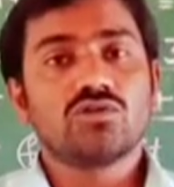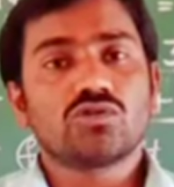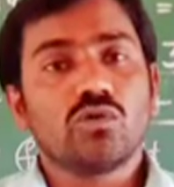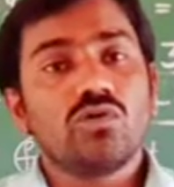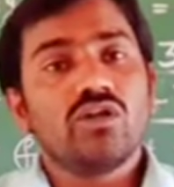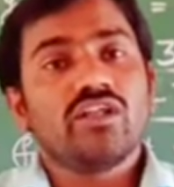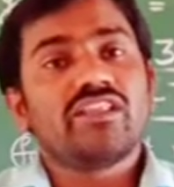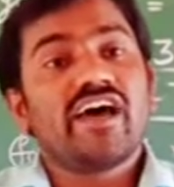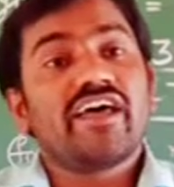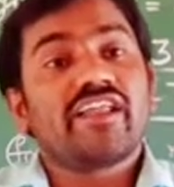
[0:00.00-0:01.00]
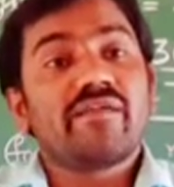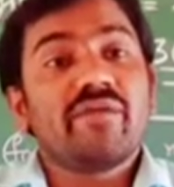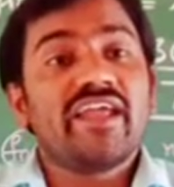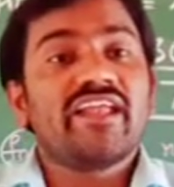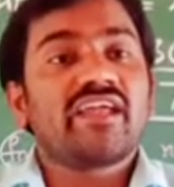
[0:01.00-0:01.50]
So the
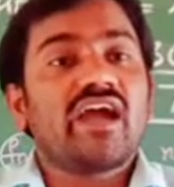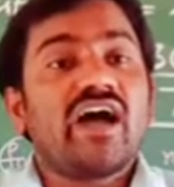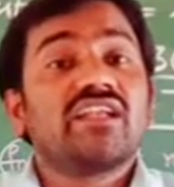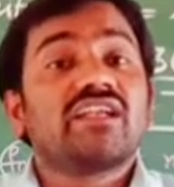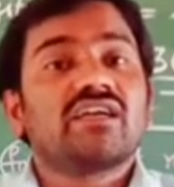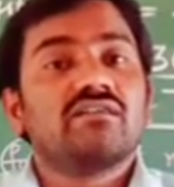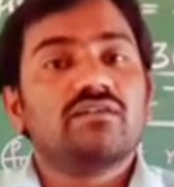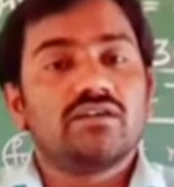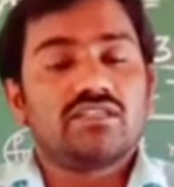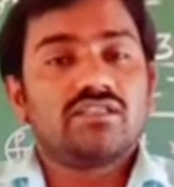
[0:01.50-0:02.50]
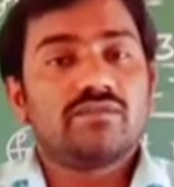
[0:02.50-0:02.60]
remaining uncovered,